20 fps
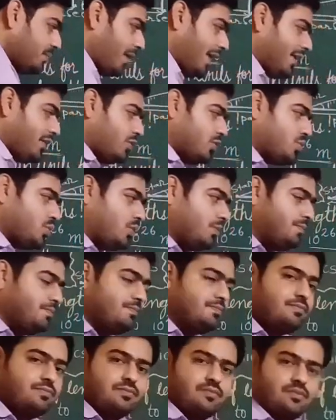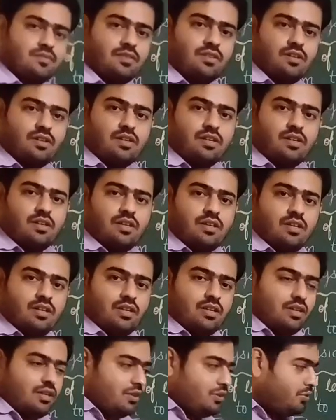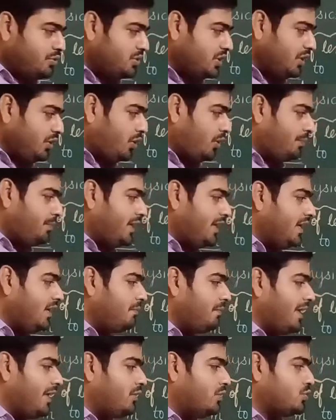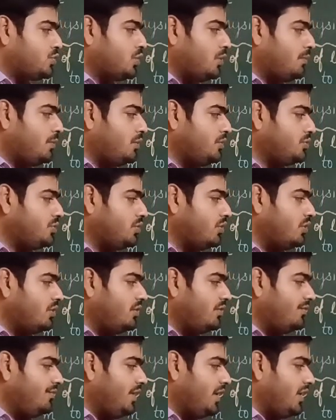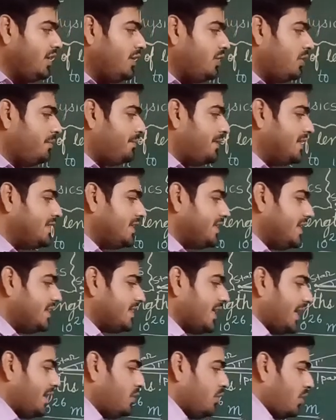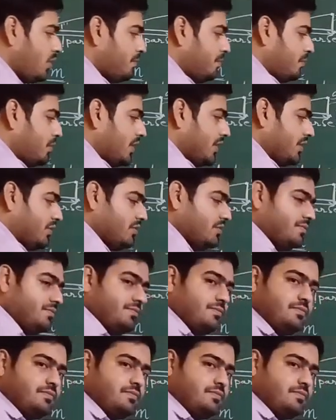microscope. Using optical microscope also we cannot measure the size of molecule,